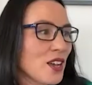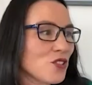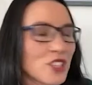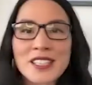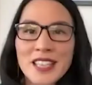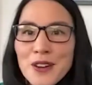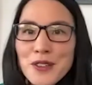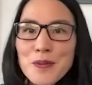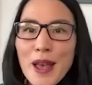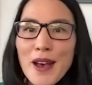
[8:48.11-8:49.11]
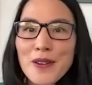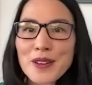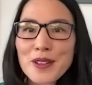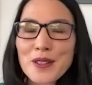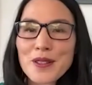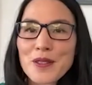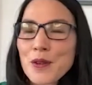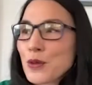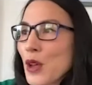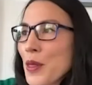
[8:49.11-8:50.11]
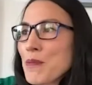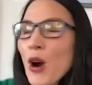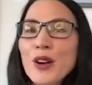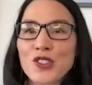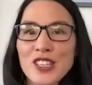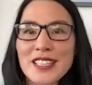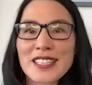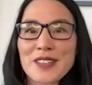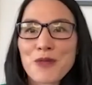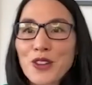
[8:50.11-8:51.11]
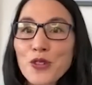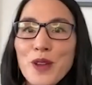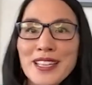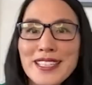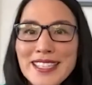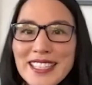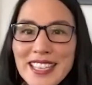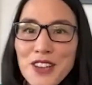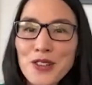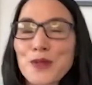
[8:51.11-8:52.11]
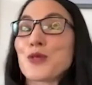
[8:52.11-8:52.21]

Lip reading: Jesus cares about those on the margins and racial reconciliation,